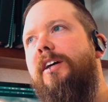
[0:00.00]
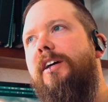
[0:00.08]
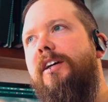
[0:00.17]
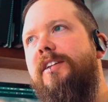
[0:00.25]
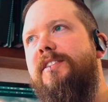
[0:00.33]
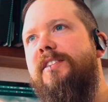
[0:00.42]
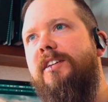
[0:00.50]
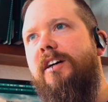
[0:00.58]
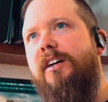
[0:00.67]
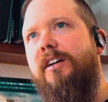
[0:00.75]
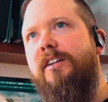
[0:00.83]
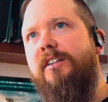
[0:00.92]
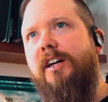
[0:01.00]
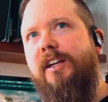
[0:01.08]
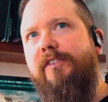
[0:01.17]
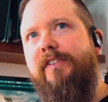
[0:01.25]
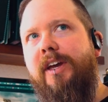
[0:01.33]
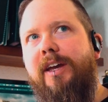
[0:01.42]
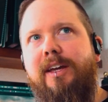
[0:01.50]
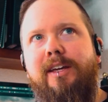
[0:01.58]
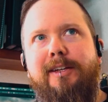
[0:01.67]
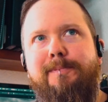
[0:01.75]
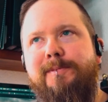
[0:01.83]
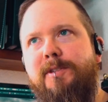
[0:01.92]
It's
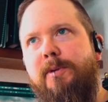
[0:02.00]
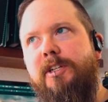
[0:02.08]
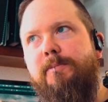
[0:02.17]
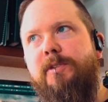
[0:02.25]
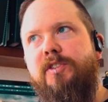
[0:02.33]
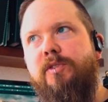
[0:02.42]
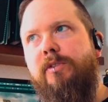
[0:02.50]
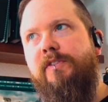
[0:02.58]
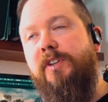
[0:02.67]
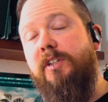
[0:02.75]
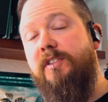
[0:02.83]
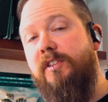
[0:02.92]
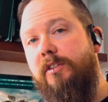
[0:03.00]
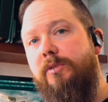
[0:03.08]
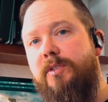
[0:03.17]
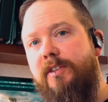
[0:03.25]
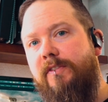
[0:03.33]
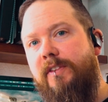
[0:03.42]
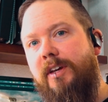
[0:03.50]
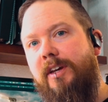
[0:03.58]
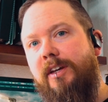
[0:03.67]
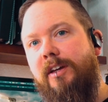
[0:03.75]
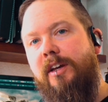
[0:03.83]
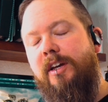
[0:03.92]
it's meant to be sort of an exclusive
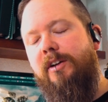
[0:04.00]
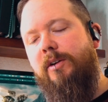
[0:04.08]
thing.